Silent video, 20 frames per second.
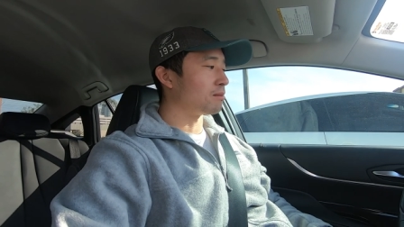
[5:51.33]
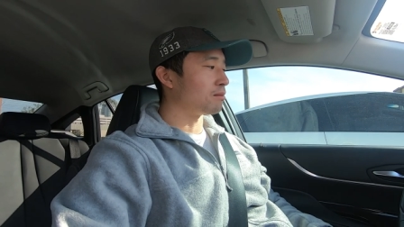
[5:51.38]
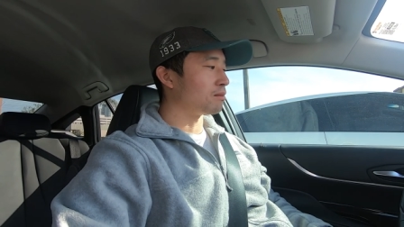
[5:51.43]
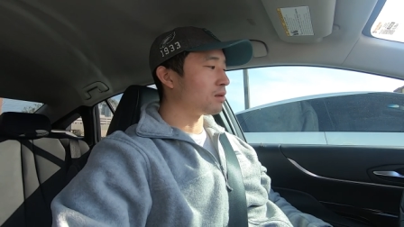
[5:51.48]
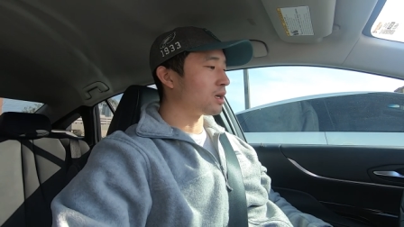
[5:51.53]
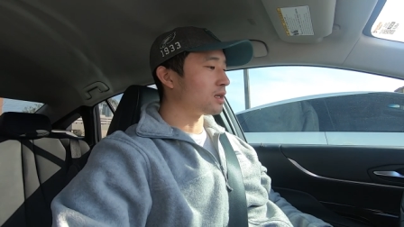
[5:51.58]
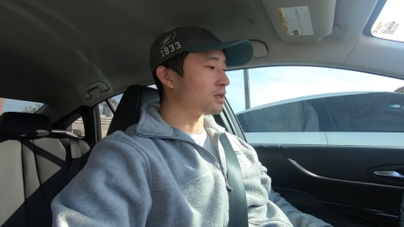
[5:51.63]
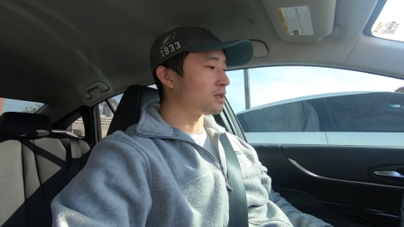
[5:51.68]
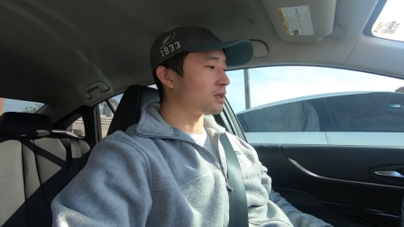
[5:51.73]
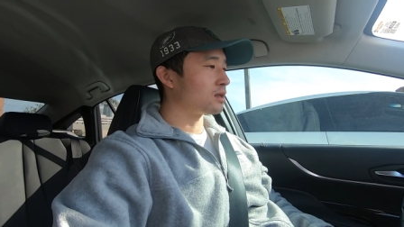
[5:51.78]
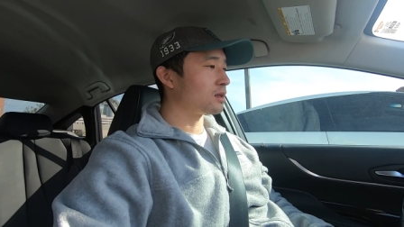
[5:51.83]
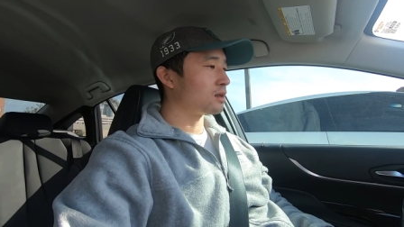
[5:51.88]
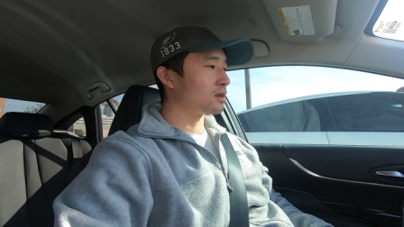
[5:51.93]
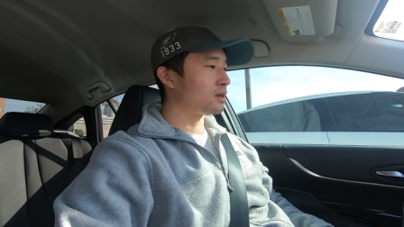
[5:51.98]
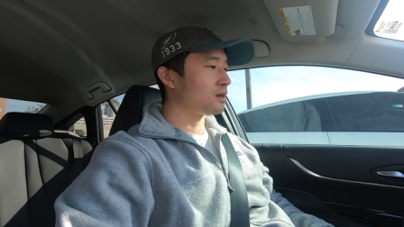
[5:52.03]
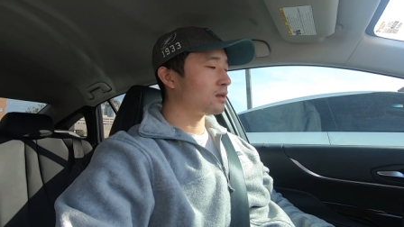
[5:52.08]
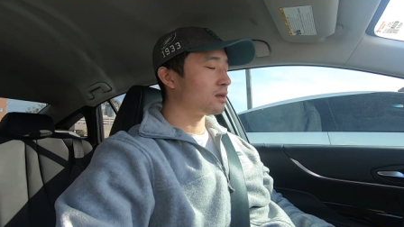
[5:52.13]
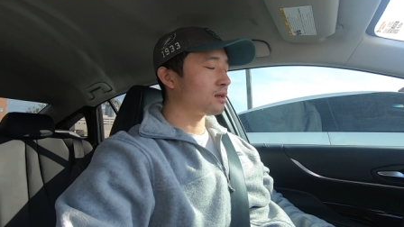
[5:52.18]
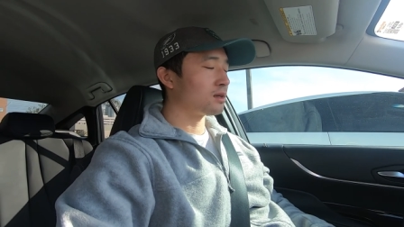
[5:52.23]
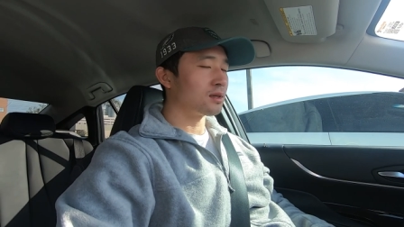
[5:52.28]
but
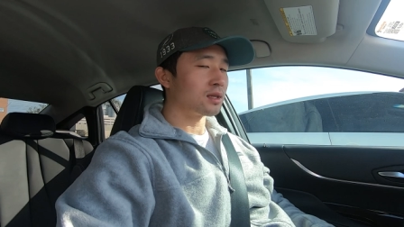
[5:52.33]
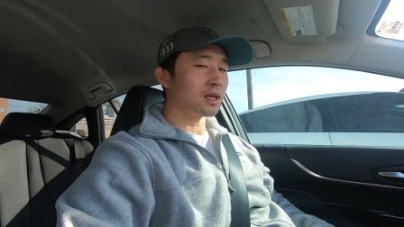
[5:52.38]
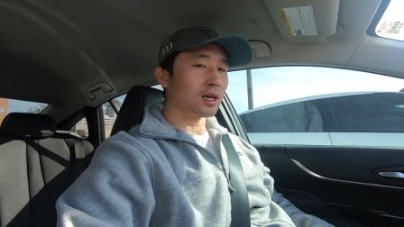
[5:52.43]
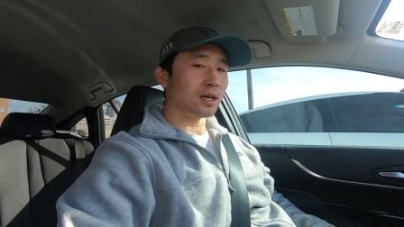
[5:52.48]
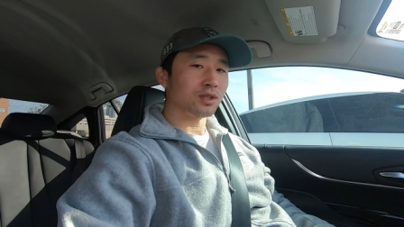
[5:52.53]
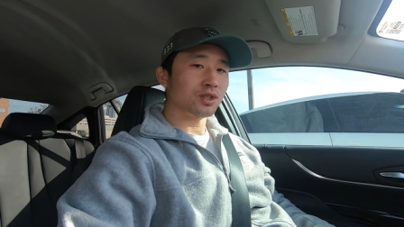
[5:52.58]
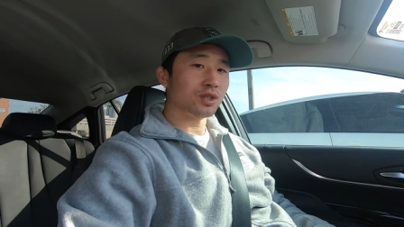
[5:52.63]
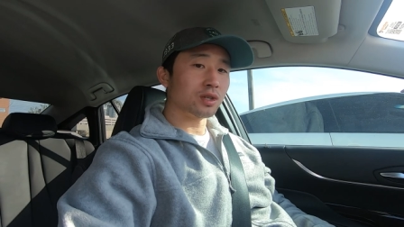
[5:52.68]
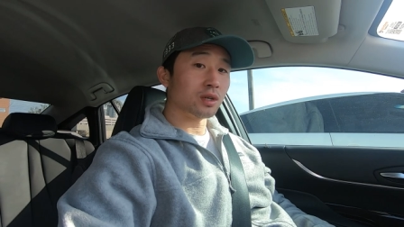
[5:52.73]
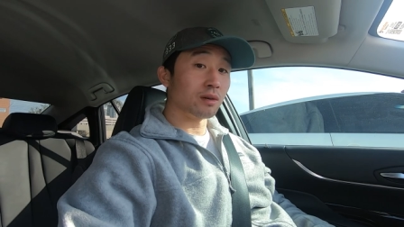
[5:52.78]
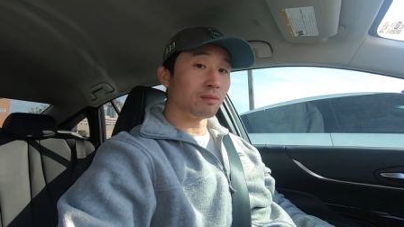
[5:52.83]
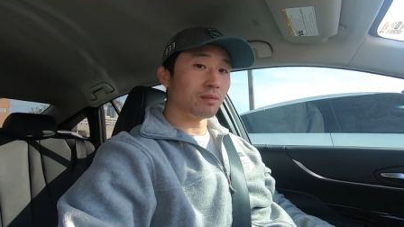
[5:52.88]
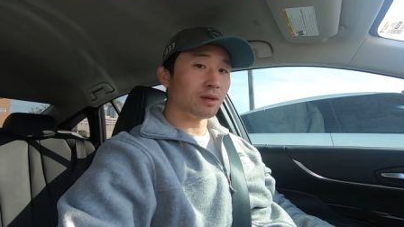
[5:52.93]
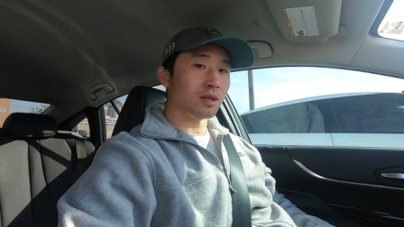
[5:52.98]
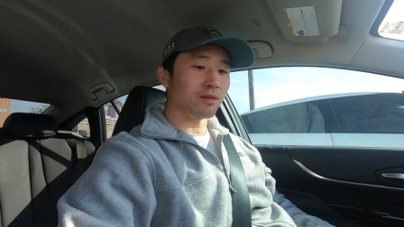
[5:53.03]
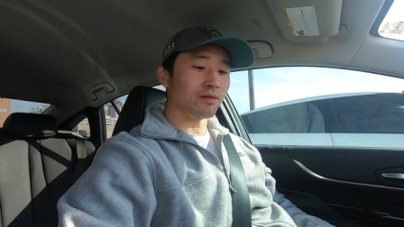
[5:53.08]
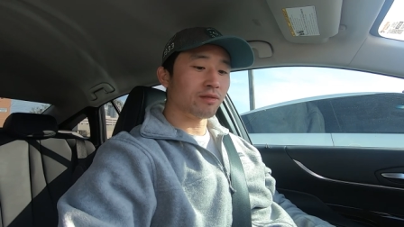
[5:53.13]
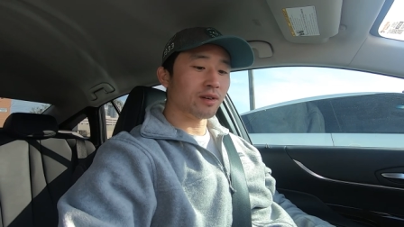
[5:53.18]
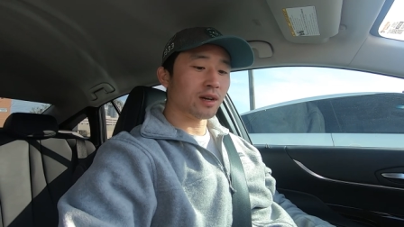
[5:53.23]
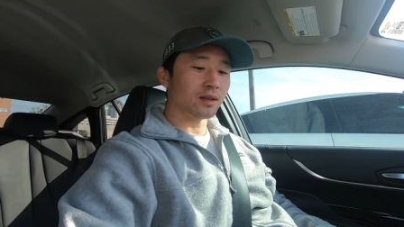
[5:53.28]
that should have
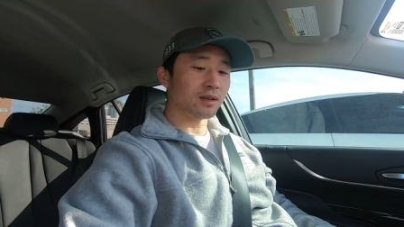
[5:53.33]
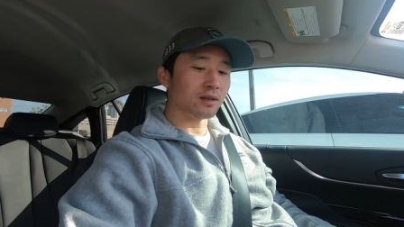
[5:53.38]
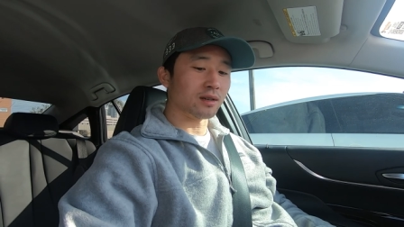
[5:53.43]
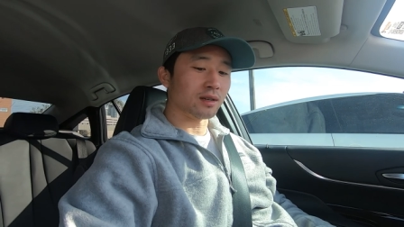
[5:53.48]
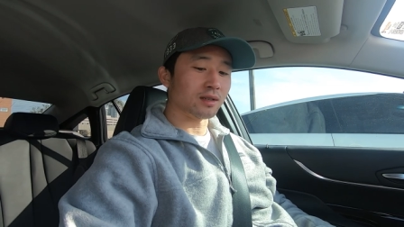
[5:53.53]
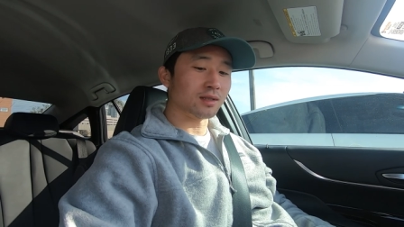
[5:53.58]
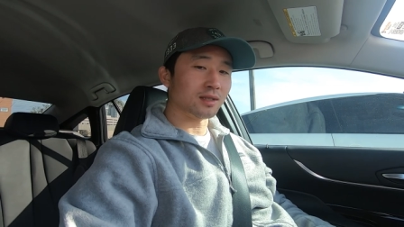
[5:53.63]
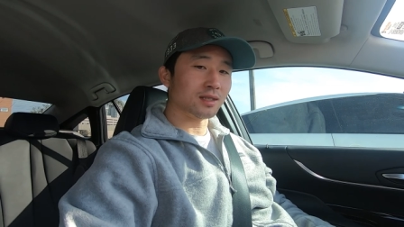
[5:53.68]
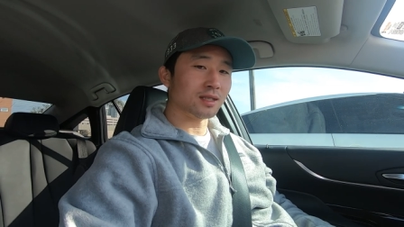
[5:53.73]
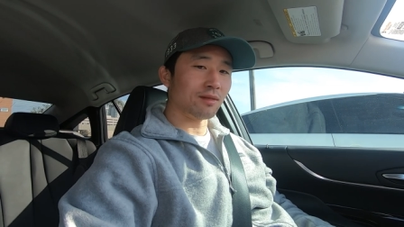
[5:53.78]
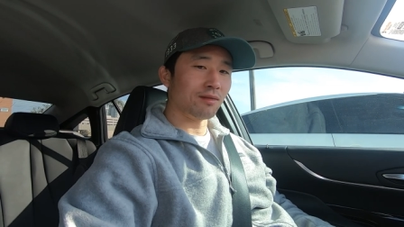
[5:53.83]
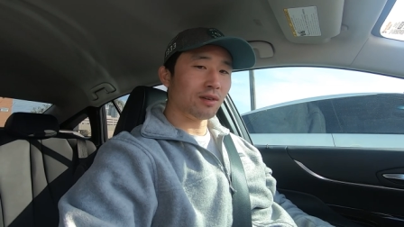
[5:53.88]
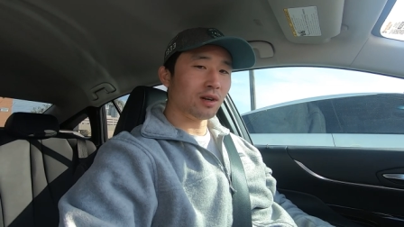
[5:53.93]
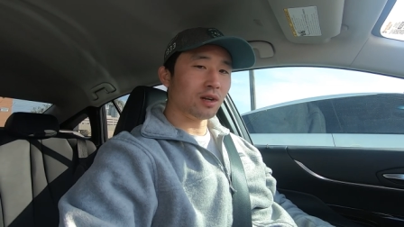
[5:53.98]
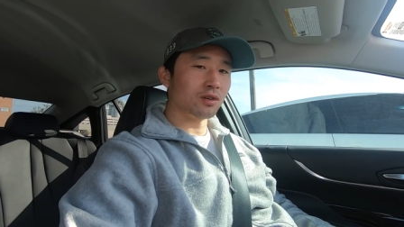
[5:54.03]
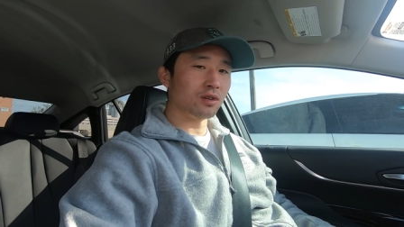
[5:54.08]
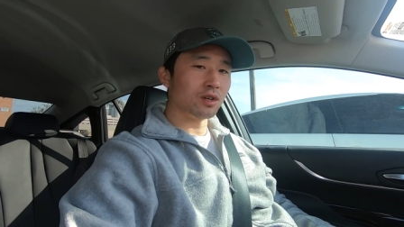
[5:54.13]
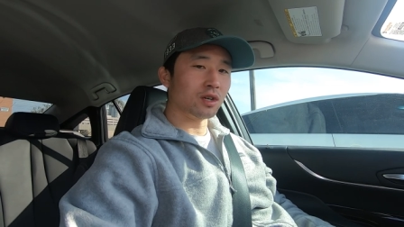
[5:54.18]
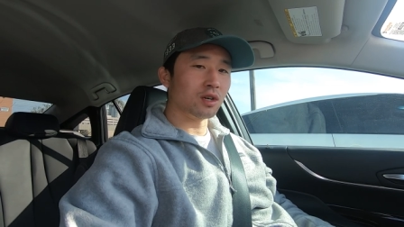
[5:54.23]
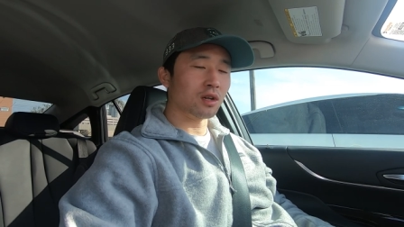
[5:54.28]
been a factor, because
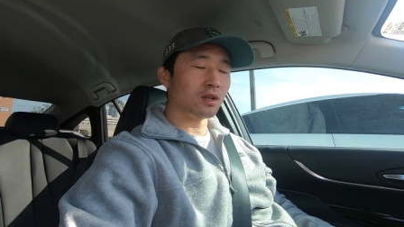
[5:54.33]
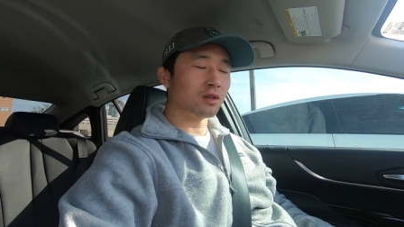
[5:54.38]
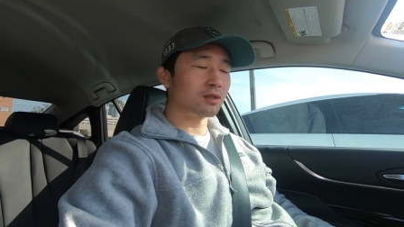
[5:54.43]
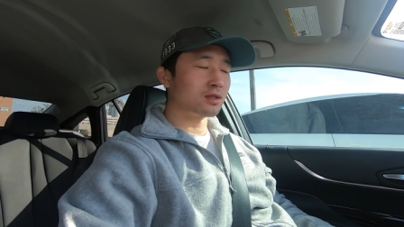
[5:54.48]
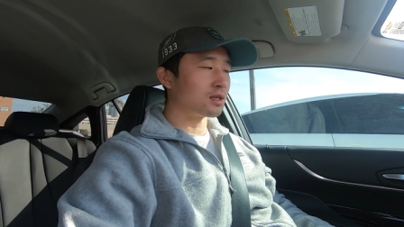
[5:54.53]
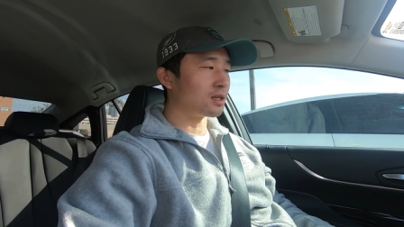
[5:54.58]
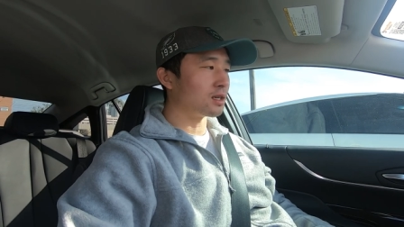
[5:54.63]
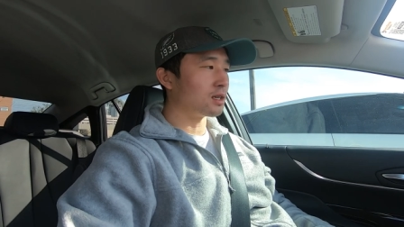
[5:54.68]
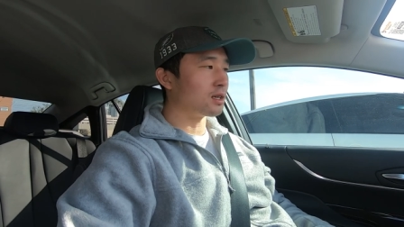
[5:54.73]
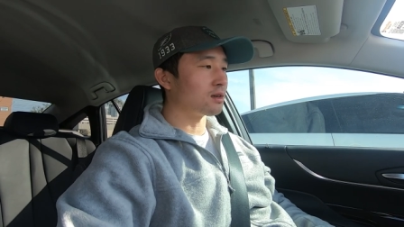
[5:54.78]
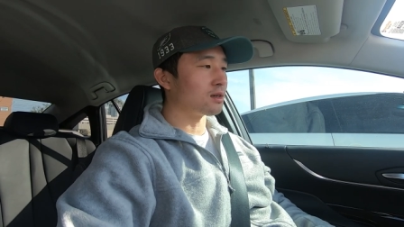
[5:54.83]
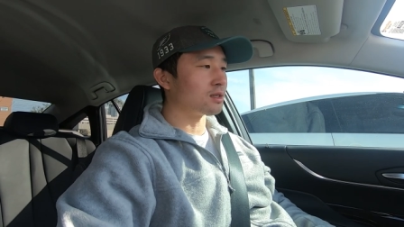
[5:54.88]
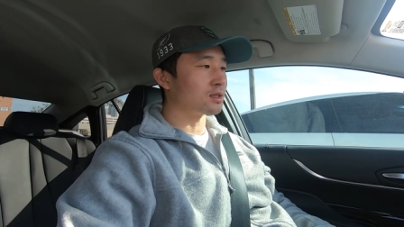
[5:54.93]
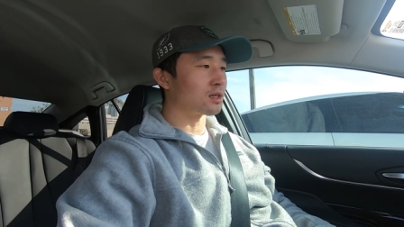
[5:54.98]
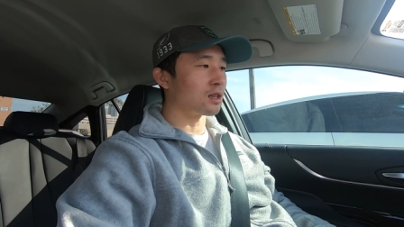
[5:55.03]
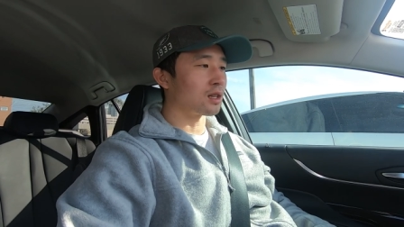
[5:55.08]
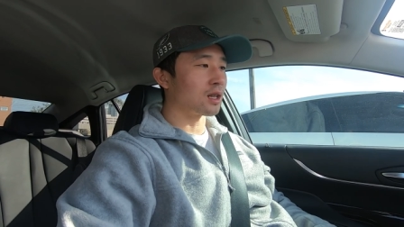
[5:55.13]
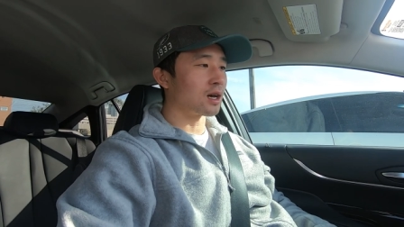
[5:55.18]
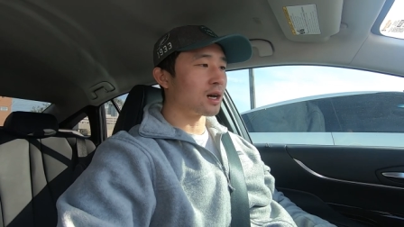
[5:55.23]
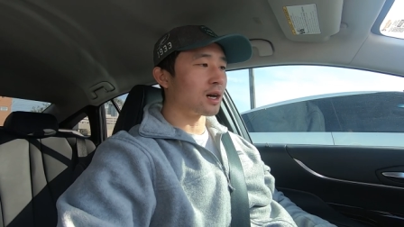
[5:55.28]
$700 a year is
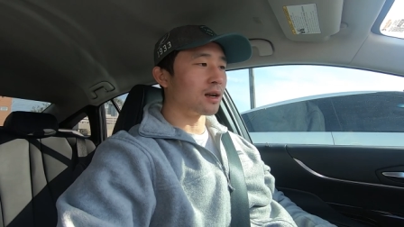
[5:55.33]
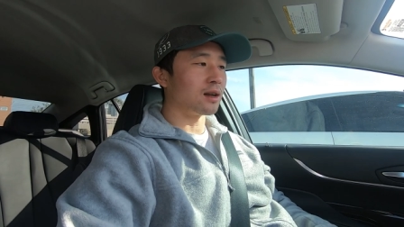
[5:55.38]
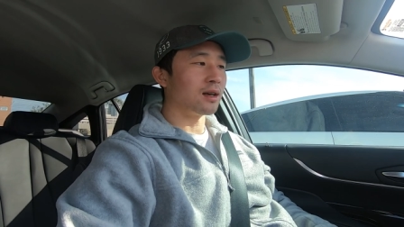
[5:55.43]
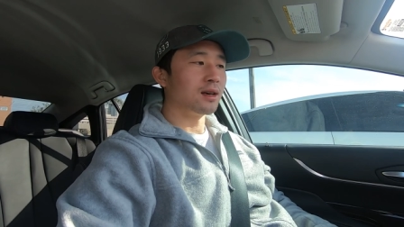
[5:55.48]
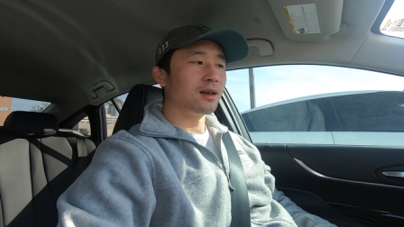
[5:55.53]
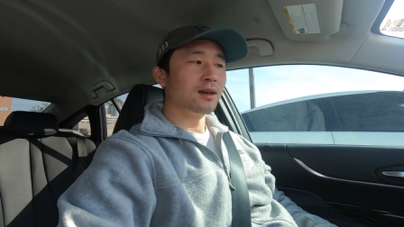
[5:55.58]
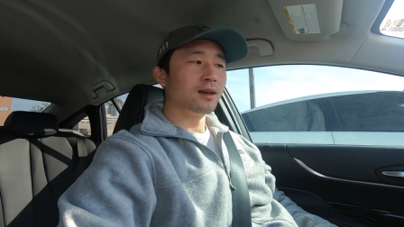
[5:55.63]
a lot.